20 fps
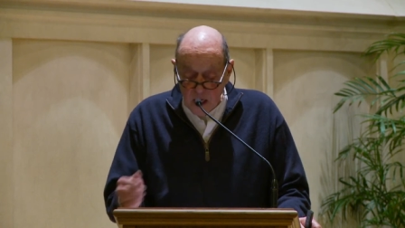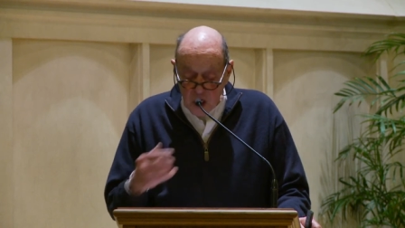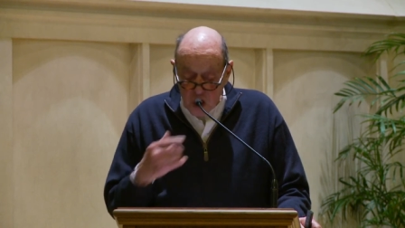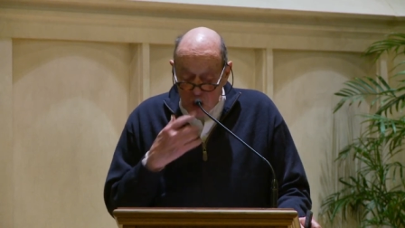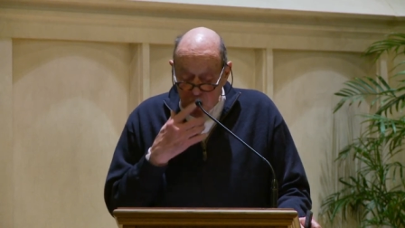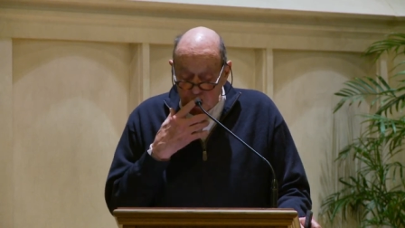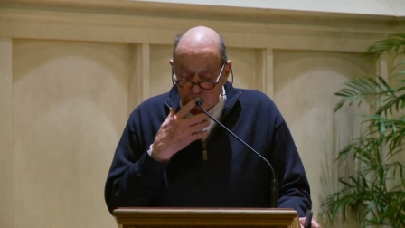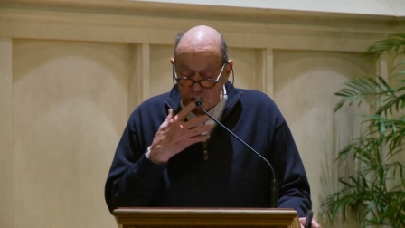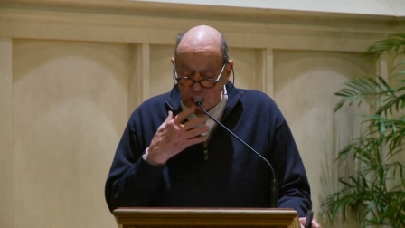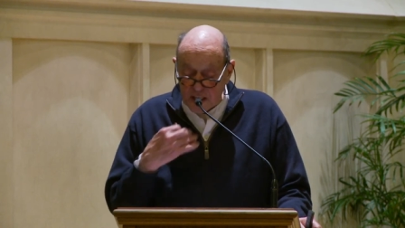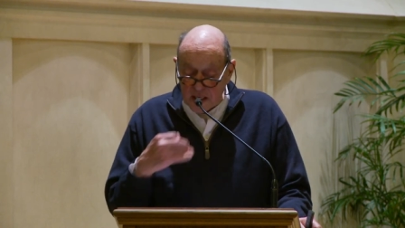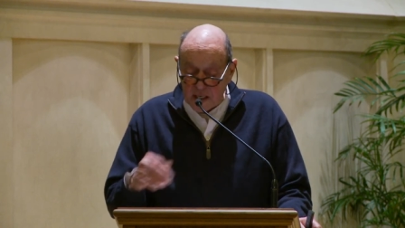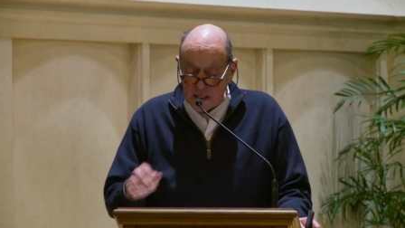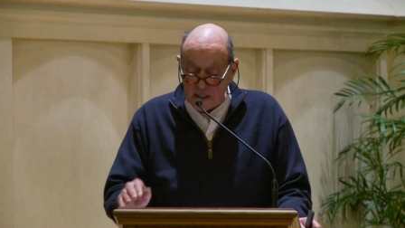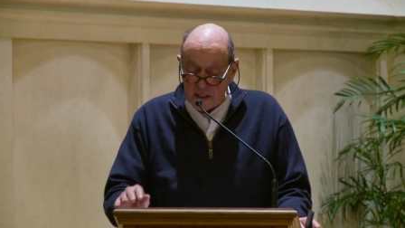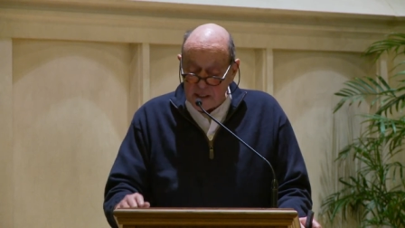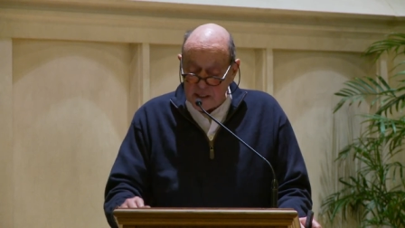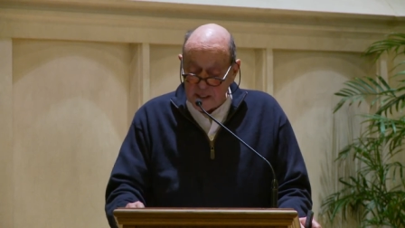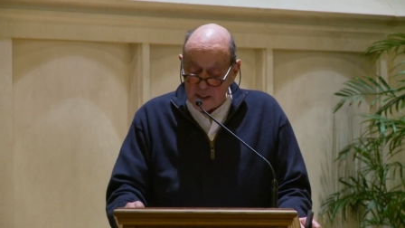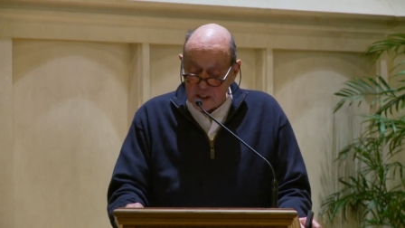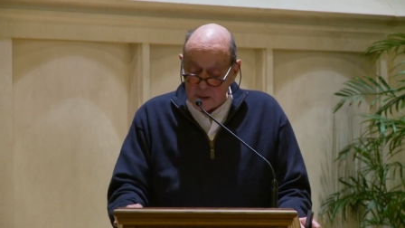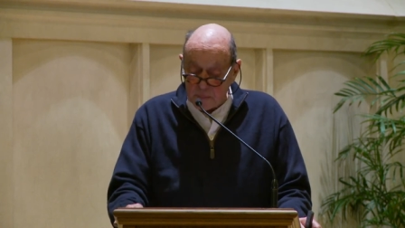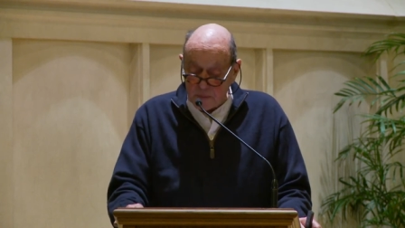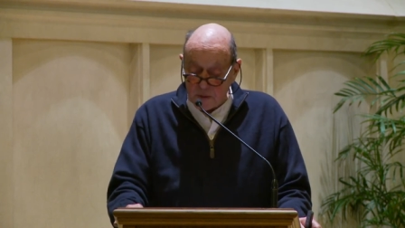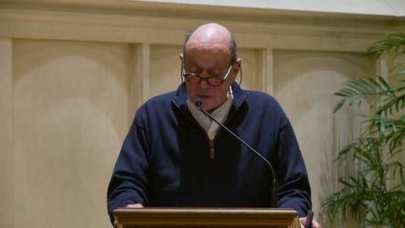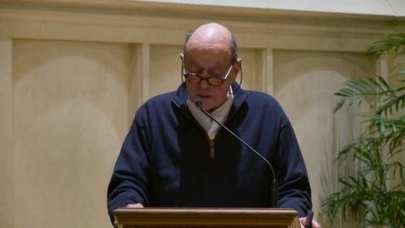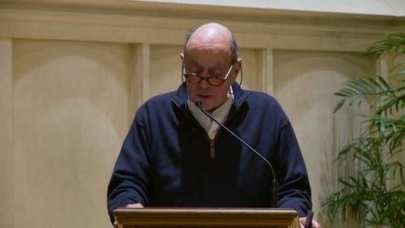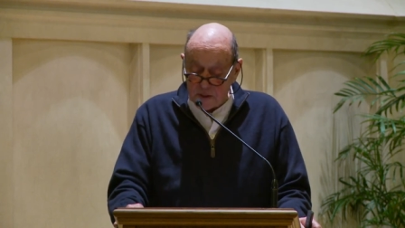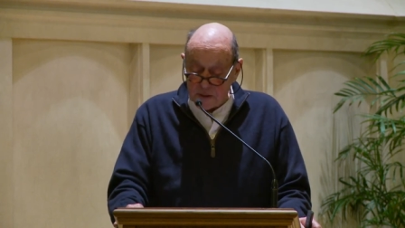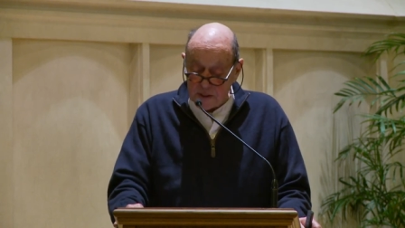Incidentally, the
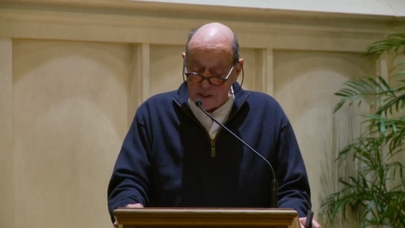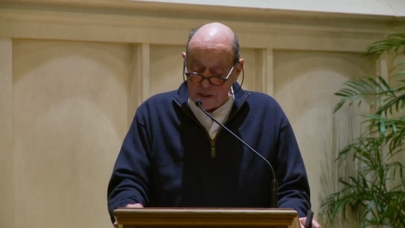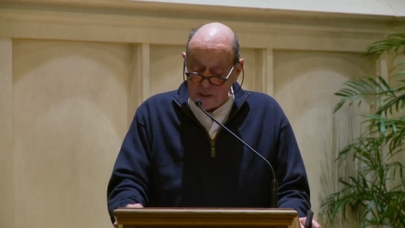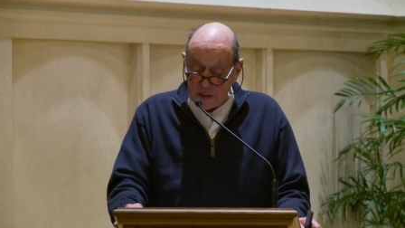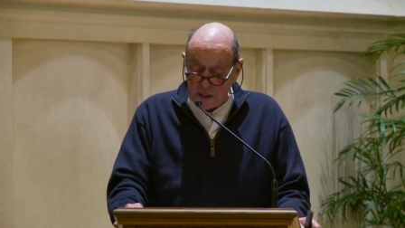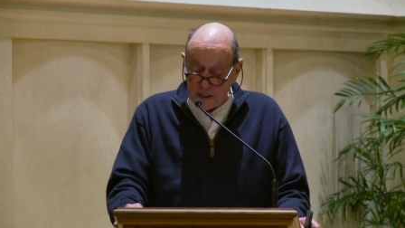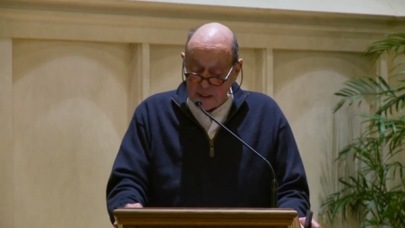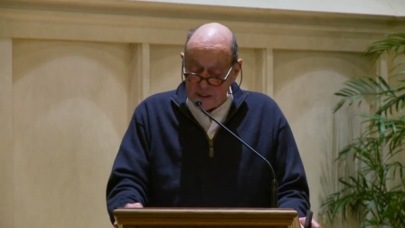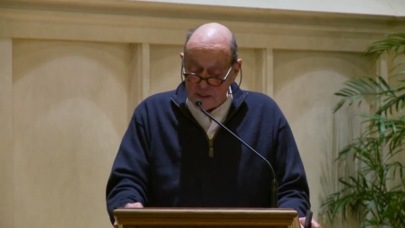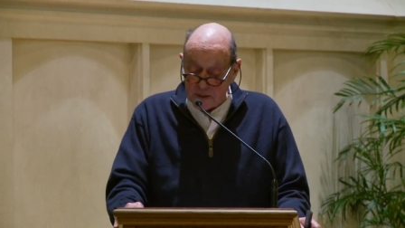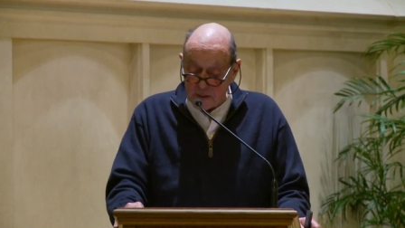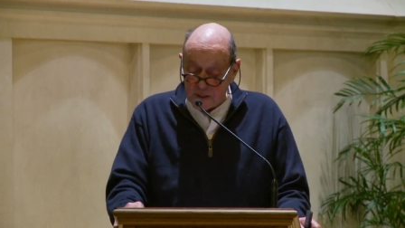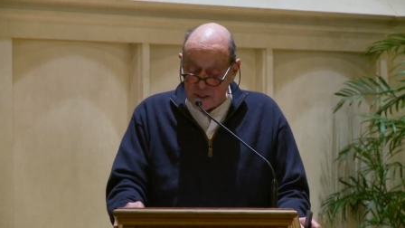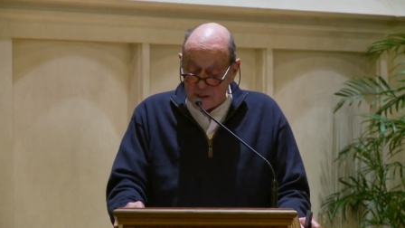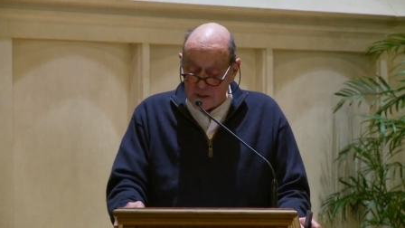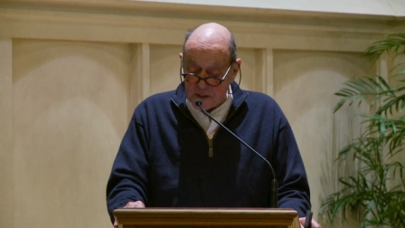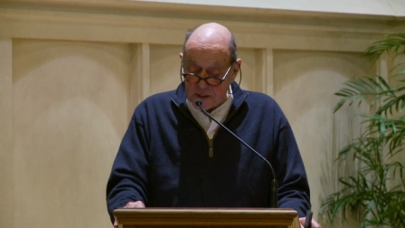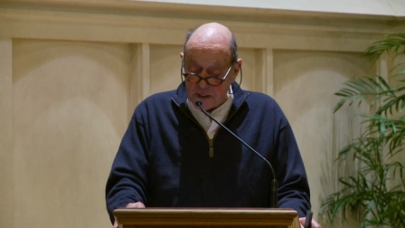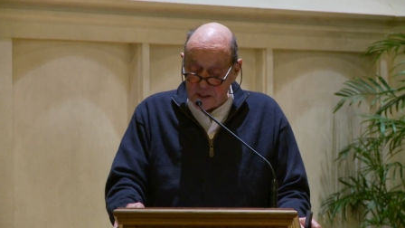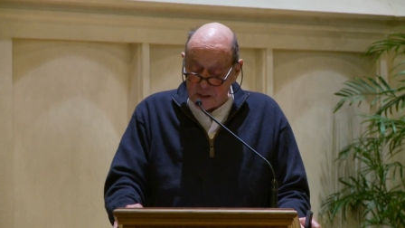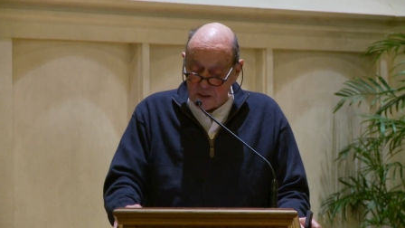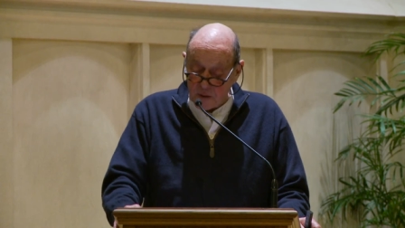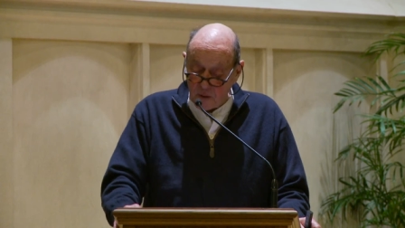experts in the late 60s